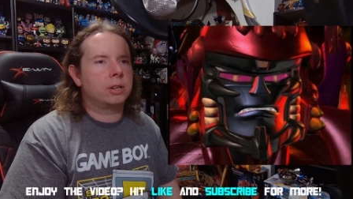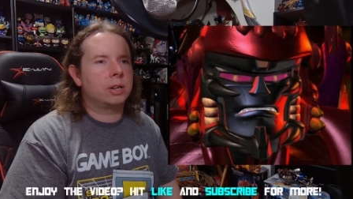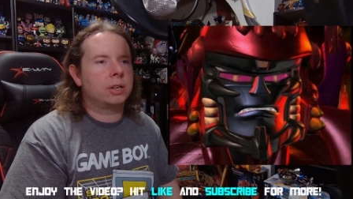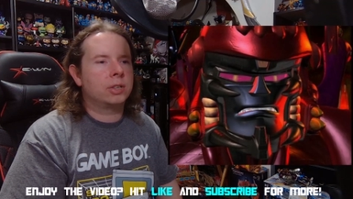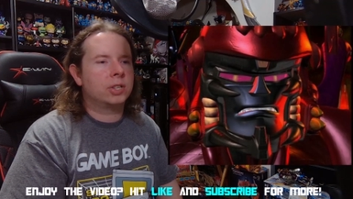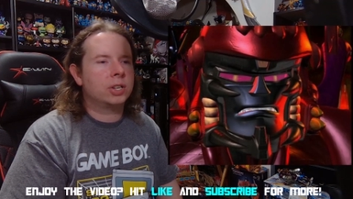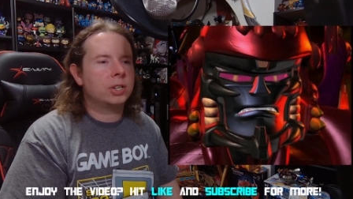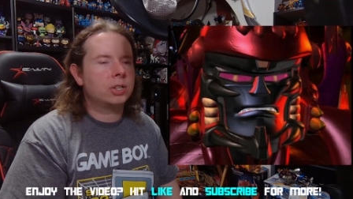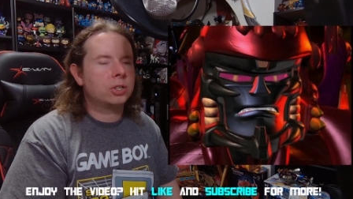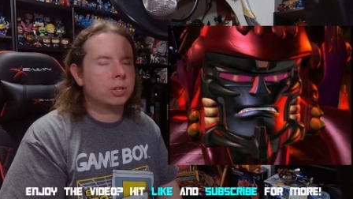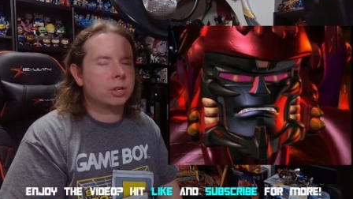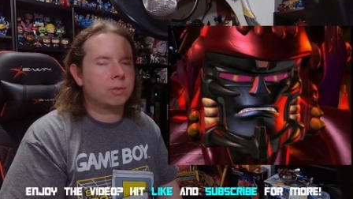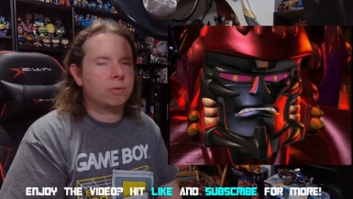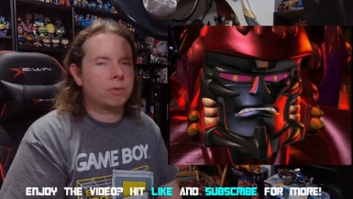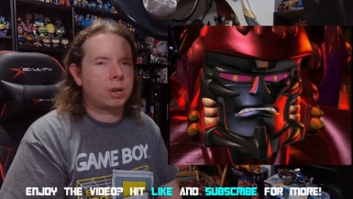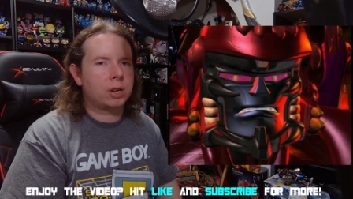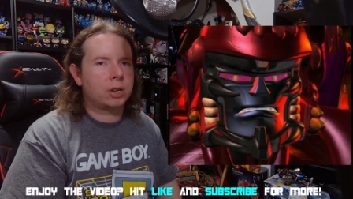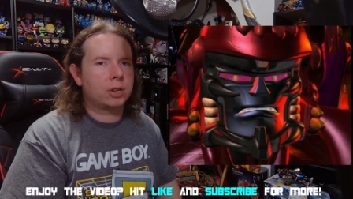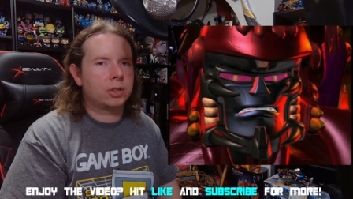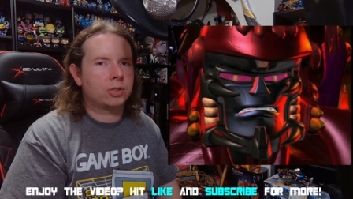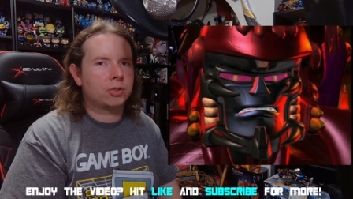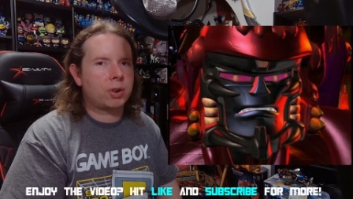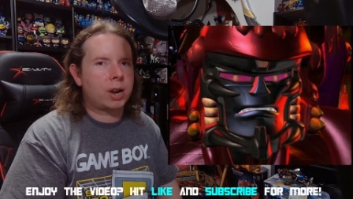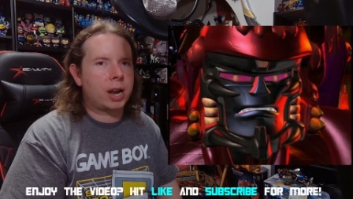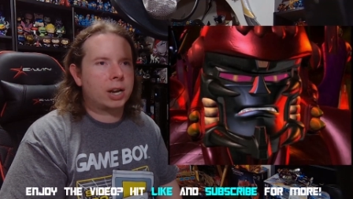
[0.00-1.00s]
essentially run
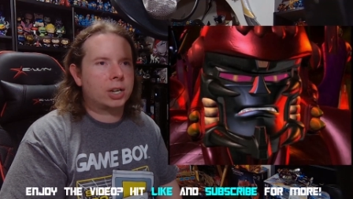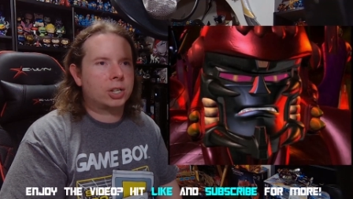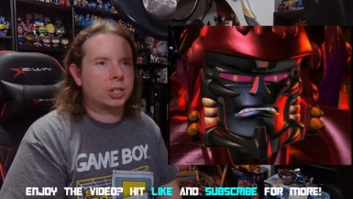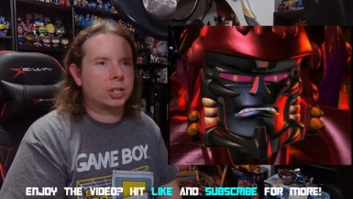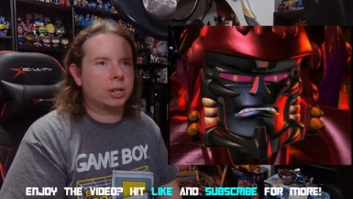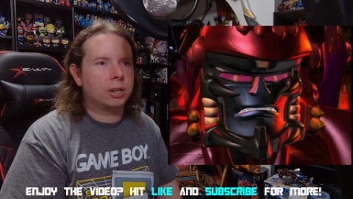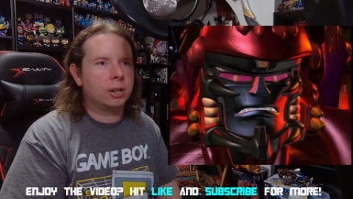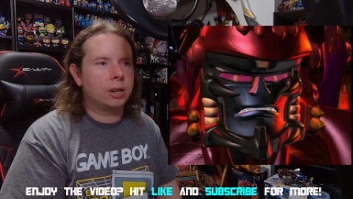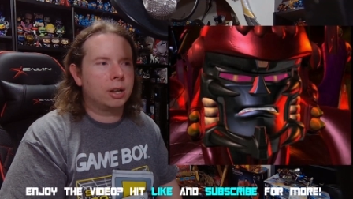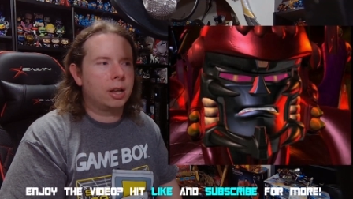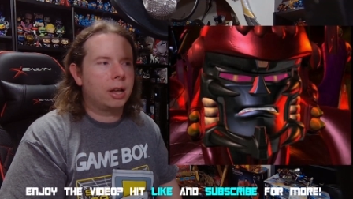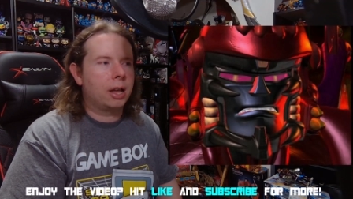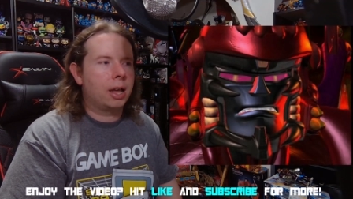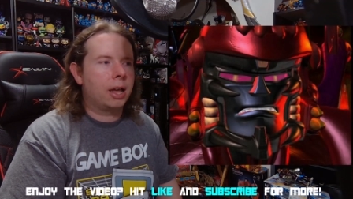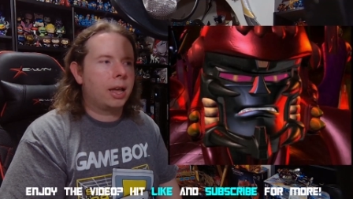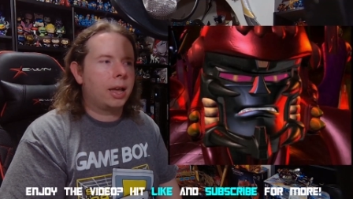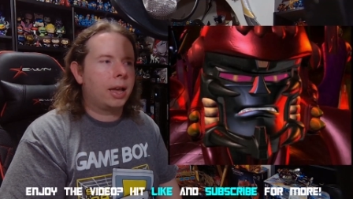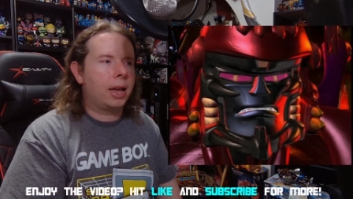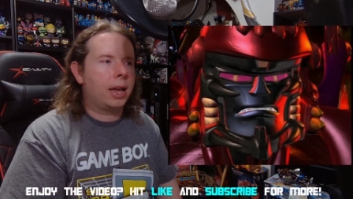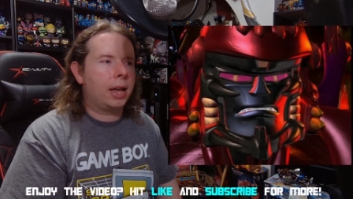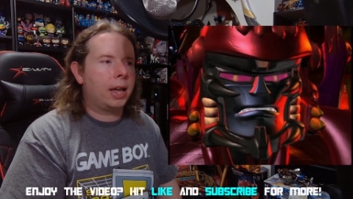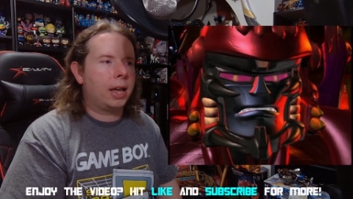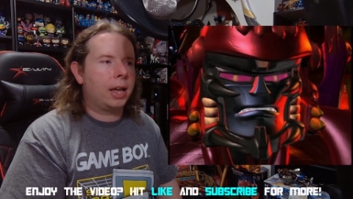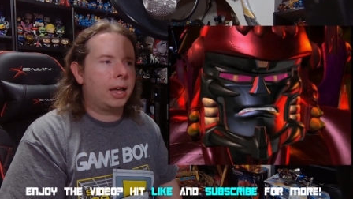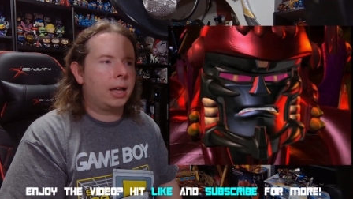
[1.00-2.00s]
distraction
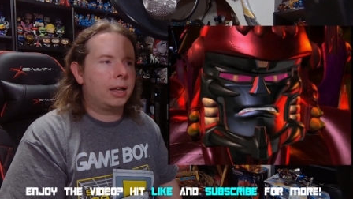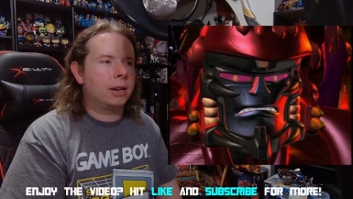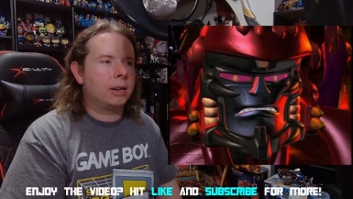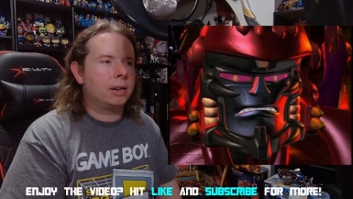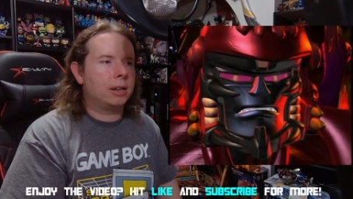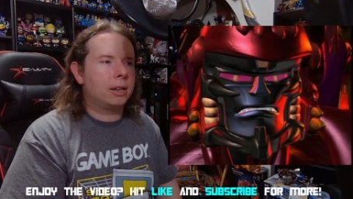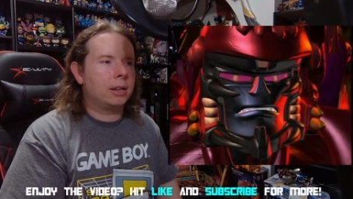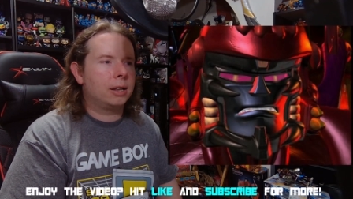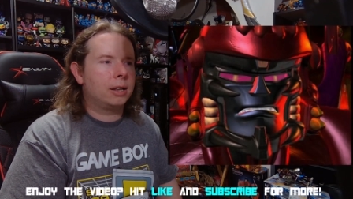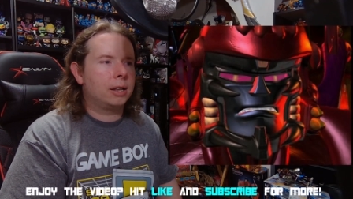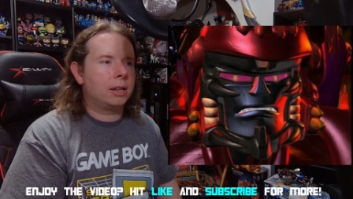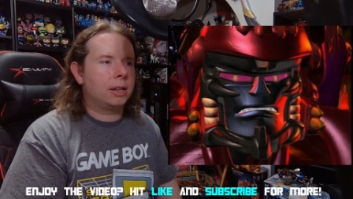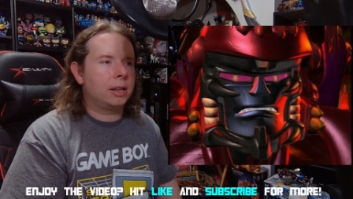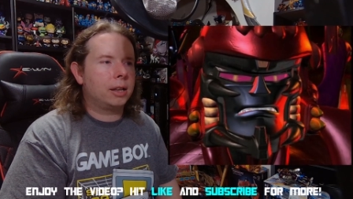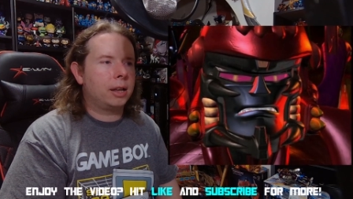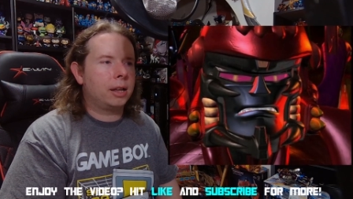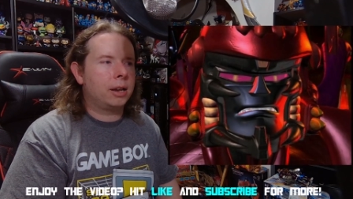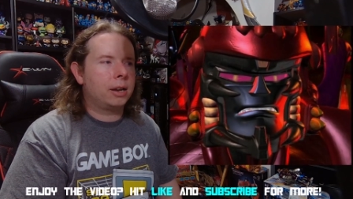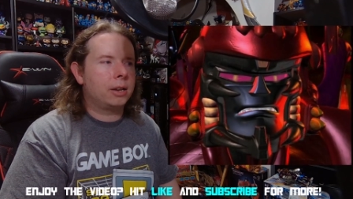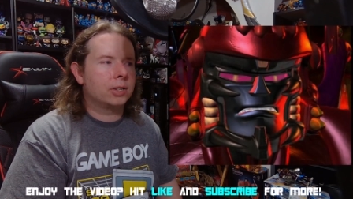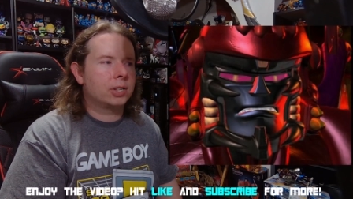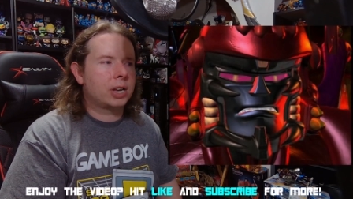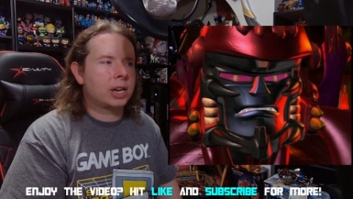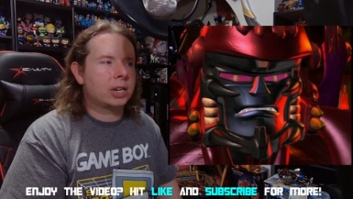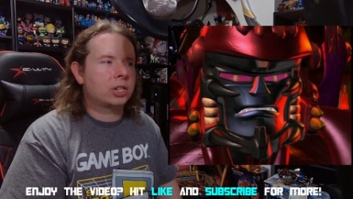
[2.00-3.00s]
and
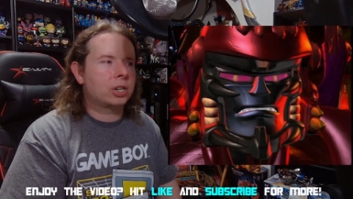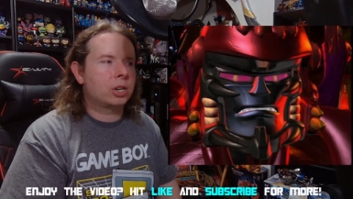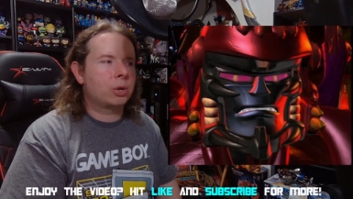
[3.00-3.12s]
it is actually